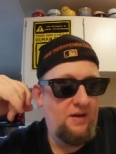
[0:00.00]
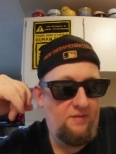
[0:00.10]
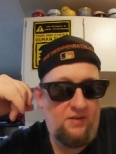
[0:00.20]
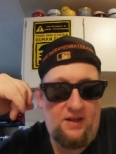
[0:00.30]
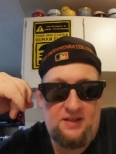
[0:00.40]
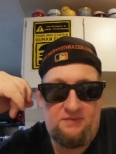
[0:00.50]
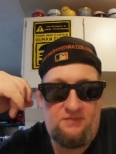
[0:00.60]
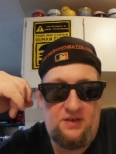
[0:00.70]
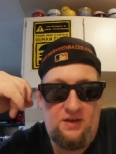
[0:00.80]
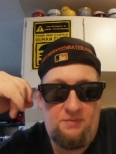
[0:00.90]
If you like this
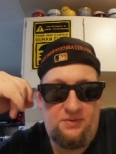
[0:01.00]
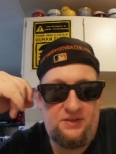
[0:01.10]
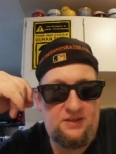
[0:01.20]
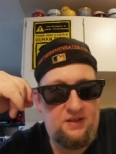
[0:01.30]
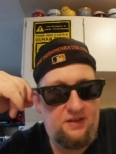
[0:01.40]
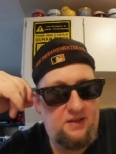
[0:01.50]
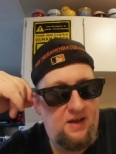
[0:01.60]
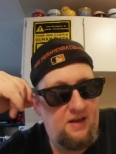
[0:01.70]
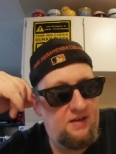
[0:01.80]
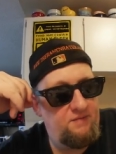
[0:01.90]
video, please click
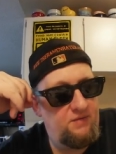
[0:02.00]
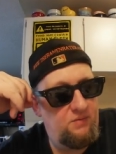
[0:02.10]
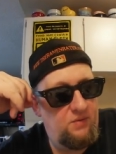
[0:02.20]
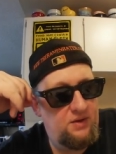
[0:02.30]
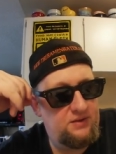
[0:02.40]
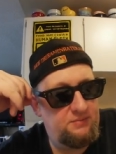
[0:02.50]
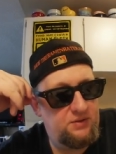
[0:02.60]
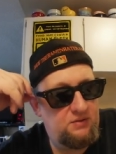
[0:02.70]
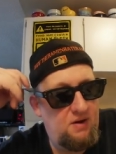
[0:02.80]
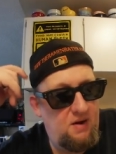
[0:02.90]
like. If you want to
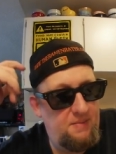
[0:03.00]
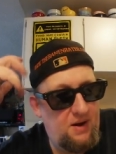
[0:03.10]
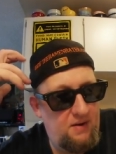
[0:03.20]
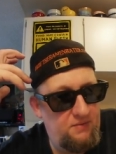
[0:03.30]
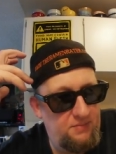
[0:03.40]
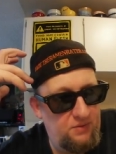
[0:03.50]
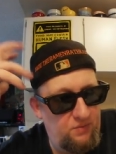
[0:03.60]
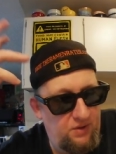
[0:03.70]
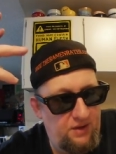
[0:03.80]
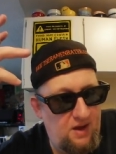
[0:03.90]
subscribe, I would be
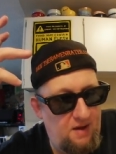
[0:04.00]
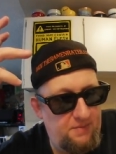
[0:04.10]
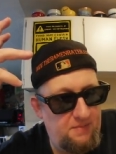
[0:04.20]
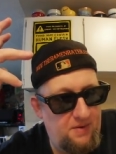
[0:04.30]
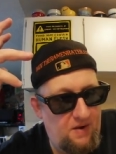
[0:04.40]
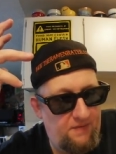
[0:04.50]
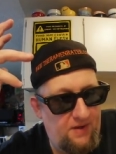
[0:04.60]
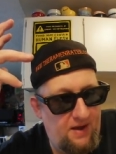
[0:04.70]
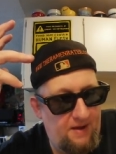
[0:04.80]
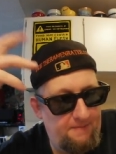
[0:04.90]
really happy about
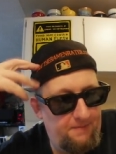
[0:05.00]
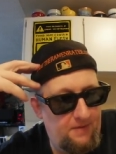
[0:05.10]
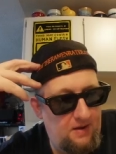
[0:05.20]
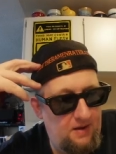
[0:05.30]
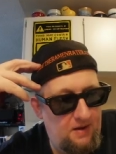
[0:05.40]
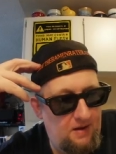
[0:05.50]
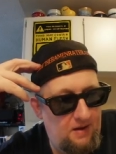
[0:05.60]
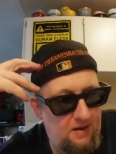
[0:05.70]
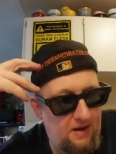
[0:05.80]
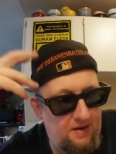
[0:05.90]
that.
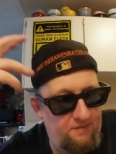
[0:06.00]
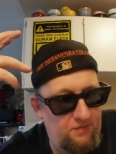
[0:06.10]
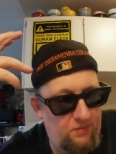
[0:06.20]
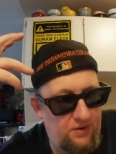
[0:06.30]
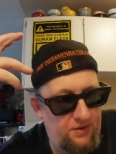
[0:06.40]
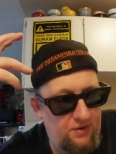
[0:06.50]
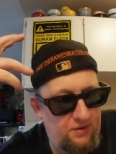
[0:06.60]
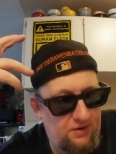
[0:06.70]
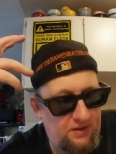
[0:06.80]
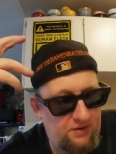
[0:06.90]
And if you want
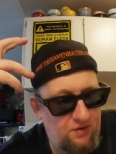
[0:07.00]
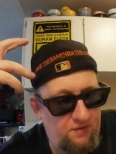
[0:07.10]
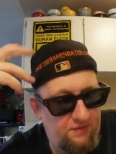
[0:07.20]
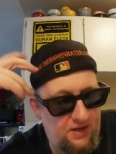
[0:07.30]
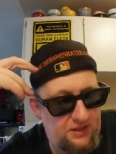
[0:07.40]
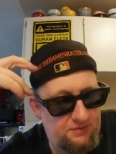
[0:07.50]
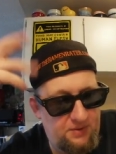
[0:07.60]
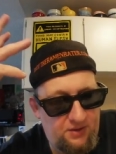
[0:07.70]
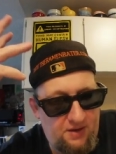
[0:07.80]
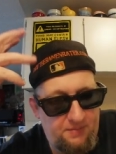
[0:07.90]
to click the notification
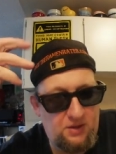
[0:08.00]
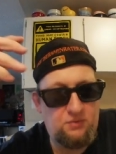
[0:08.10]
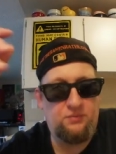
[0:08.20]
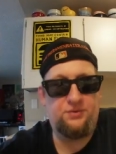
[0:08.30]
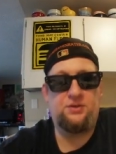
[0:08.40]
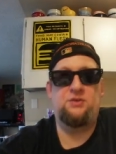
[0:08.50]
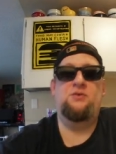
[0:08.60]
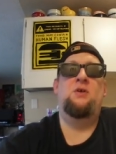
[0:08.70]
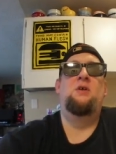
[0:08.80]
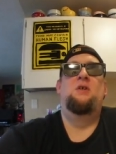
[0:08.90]
bell, that'd be cool
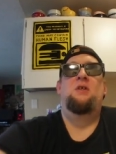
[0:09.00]
too.